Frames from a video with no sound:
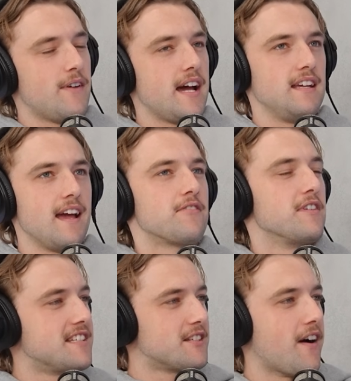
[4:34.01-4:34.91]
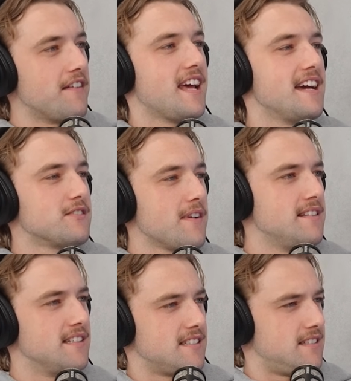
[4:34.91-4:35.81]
Wait, yeah, 365 days around the